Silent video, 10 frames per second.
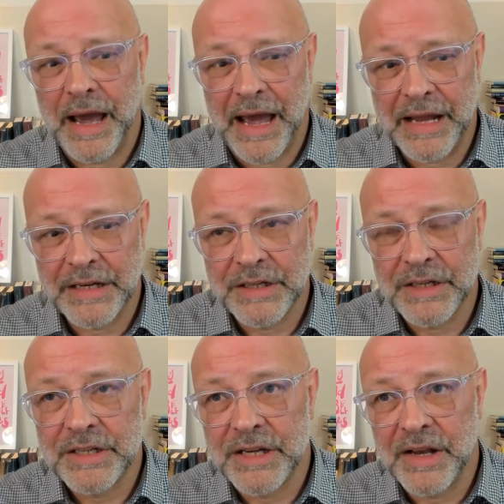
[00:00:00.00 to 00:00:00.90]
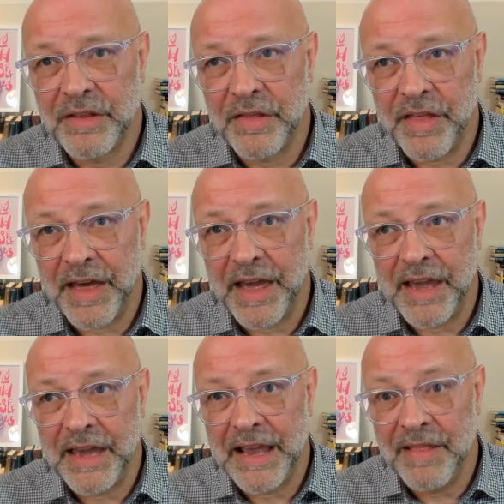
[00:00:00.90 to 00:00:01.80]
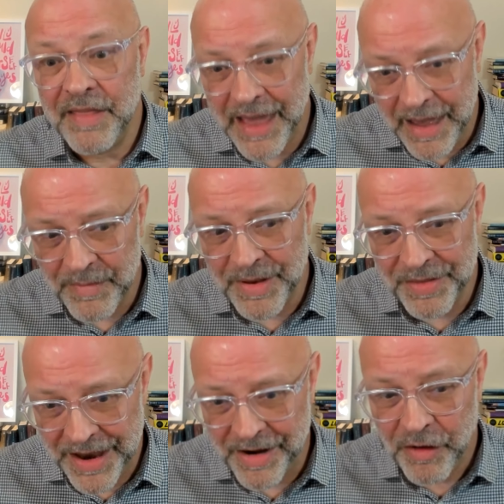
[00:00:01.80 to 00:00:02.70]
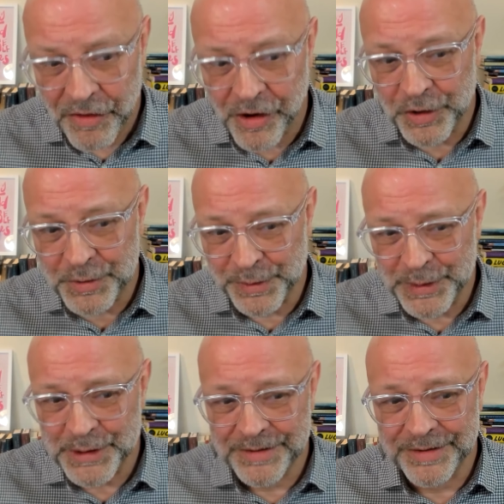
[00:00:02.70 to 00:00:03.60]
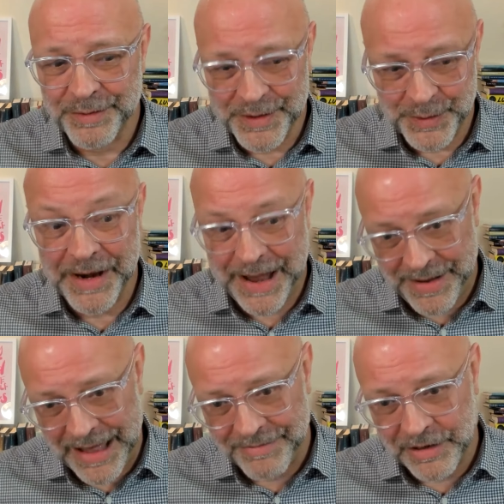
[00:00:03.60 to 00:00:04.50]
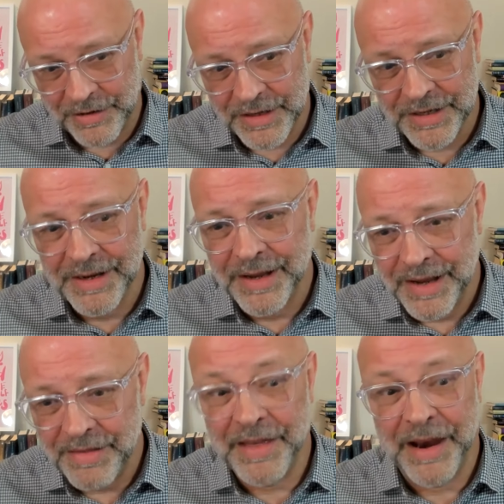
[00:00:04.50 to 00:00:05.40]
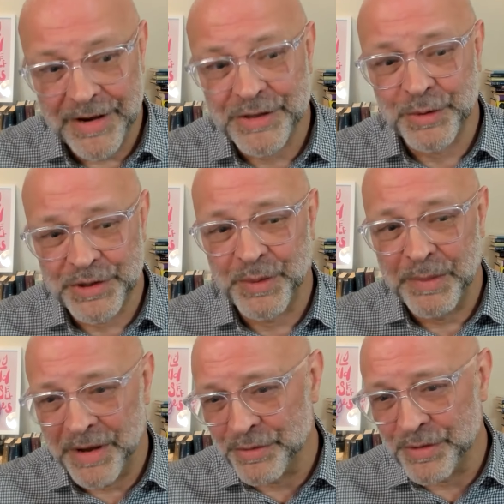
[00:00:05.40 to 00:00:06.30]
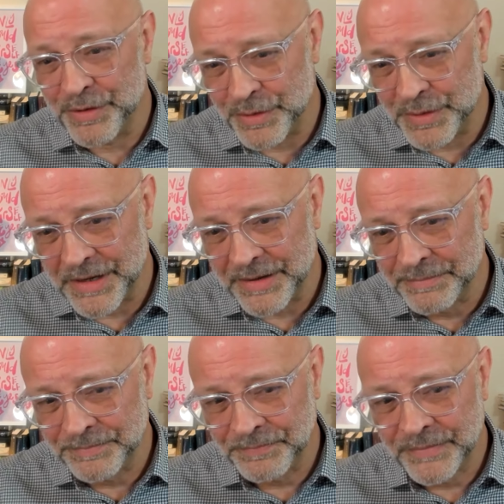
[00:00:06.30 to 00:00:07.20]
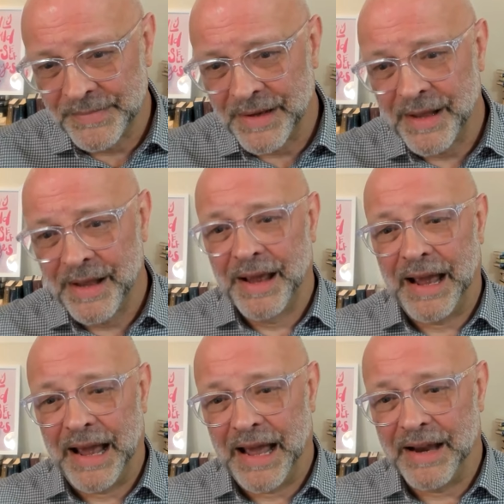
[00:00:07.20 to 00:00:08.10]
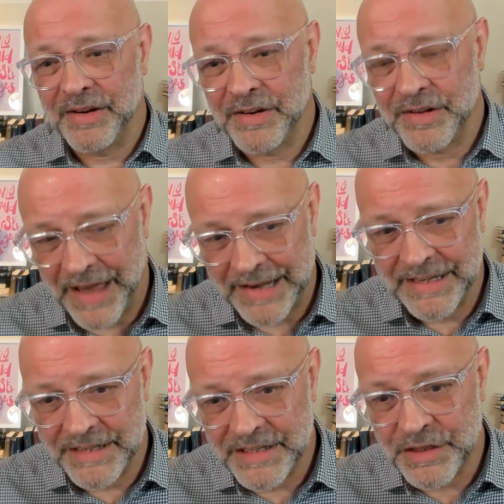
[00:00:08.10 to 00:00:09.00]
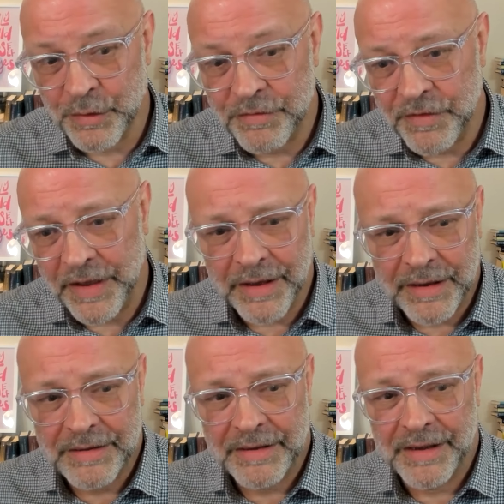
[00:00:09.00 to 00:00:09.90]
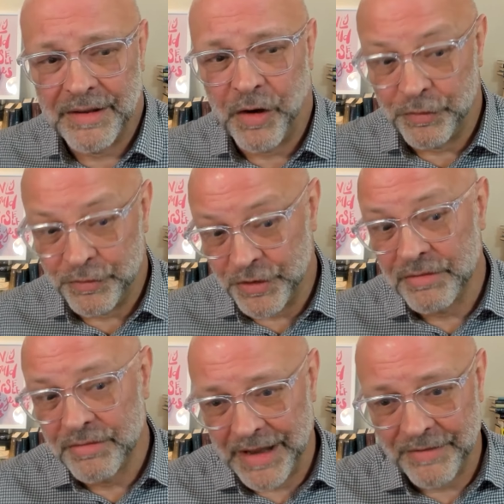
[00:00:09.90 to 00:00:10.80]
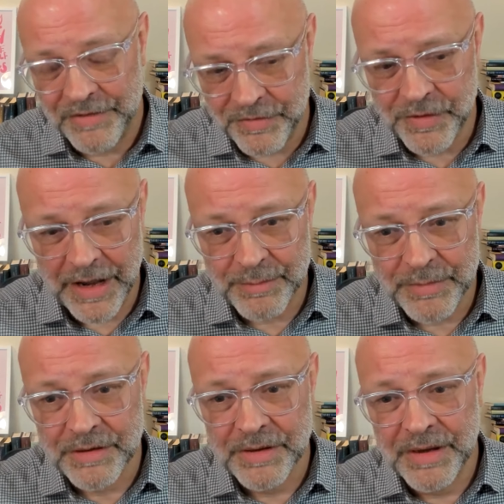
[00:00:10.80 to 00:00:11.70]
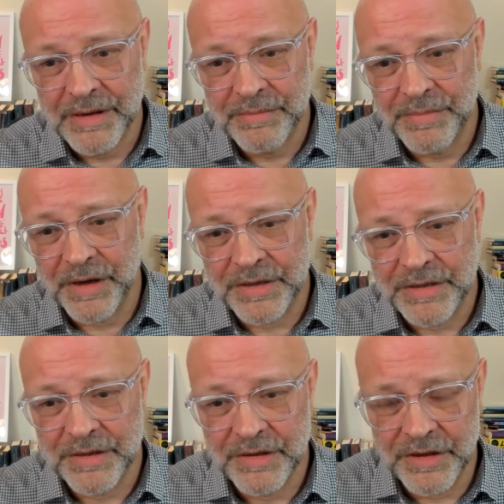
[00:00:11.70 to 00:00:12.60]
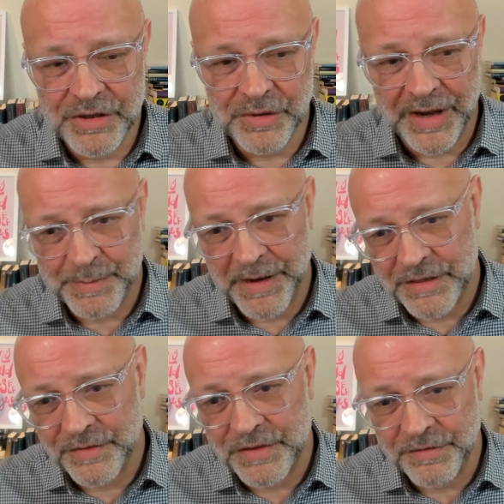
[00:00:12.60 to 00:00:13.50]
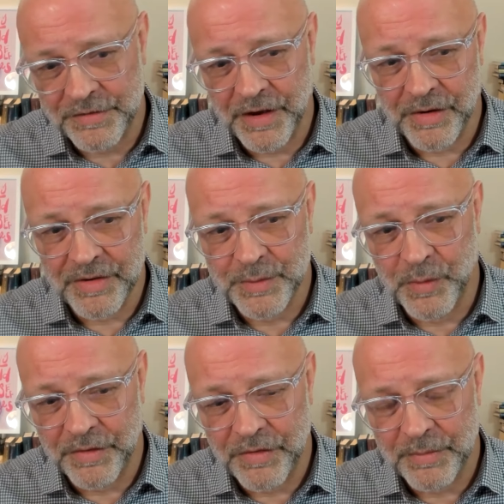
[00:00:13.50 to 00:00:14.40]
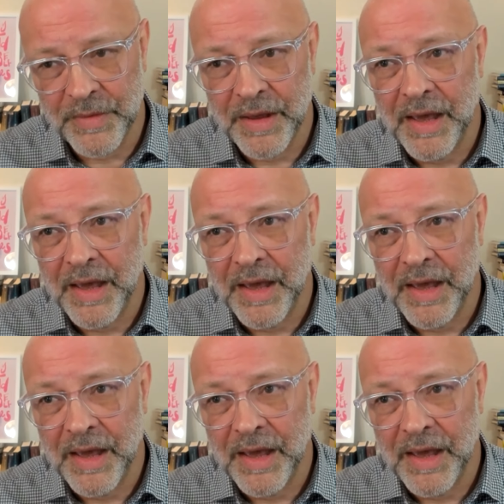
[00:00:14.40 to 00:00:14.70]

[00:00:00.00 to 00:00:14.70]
And that they, in their, in their other gospels, of which we now have a lot, there is also a mother and daughter. And that is Sophia often. They have different names. Right. But the two aspects of Sophia is one of them.